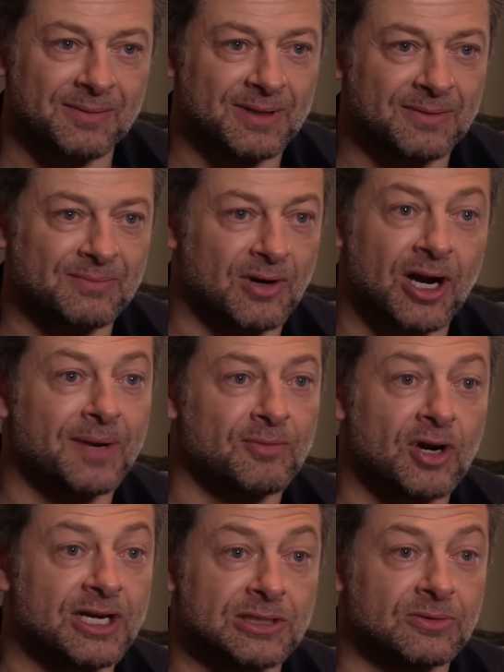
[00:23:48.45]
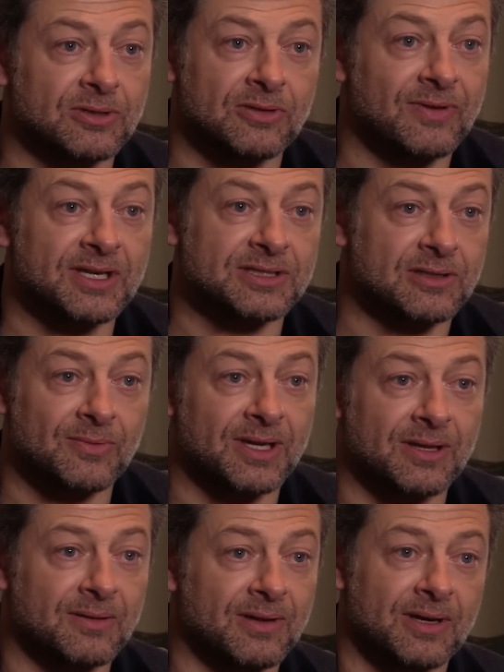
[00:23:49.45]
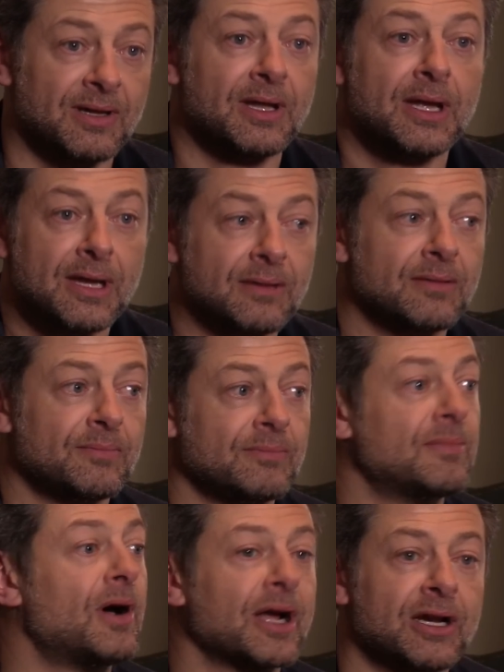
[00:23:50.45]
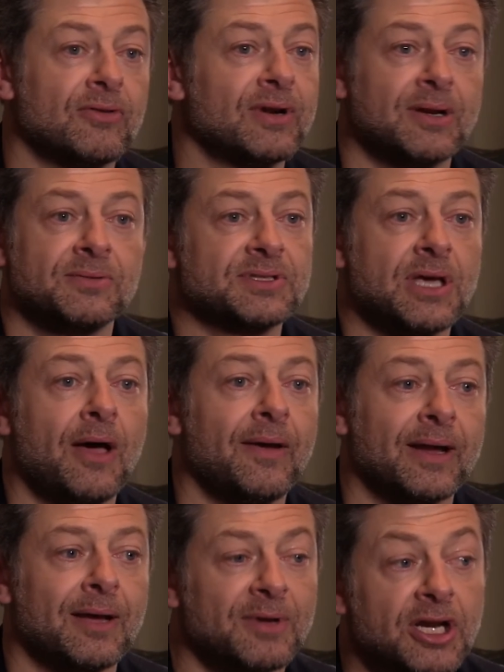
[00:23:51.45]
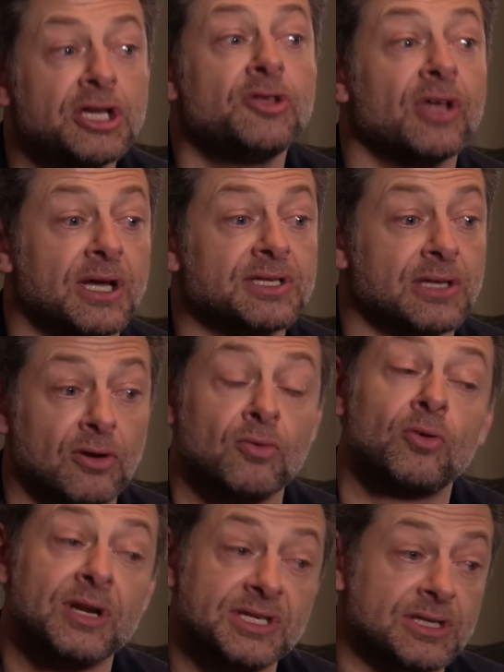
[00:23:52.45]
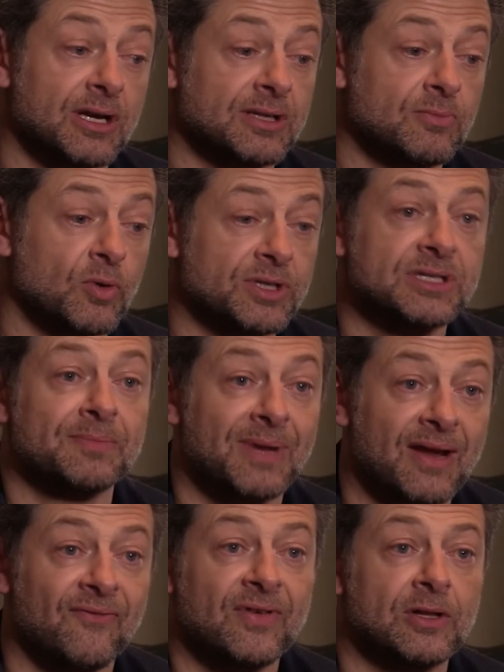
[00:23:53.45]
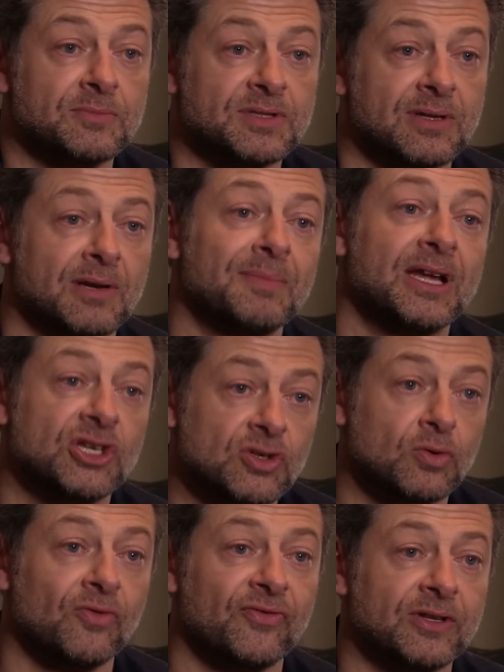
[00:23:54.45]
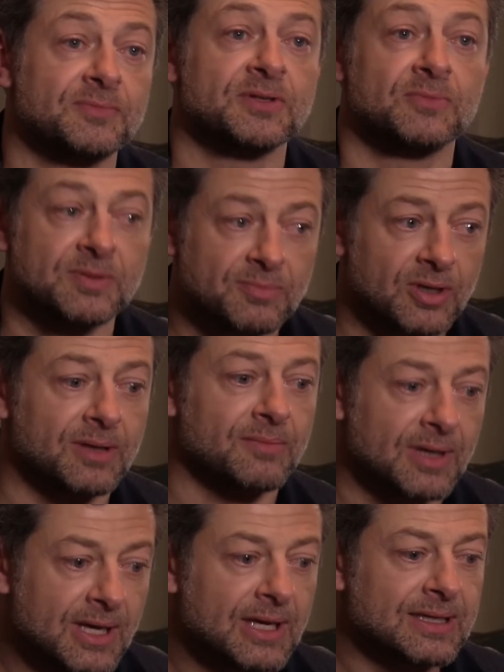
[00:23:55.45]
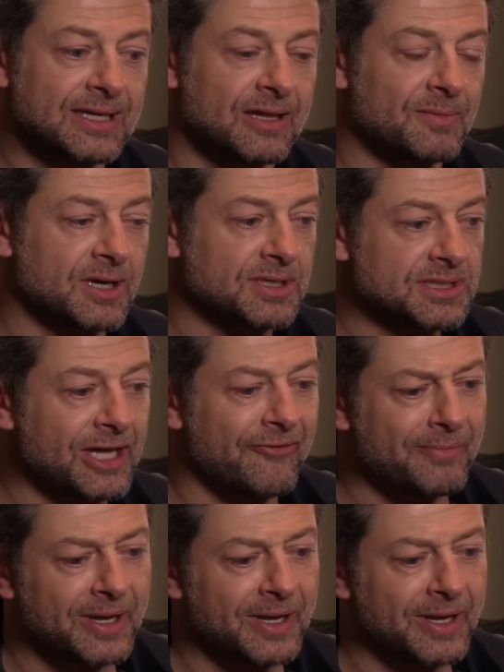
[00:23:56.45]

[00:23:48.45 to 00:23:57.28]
I mean, prior prior to Lord of the Rings and the way that, that my career was going. I mean, I knew that I'd, I'd already started wanting to make films, and I'd made short films and was putting together my own stuff.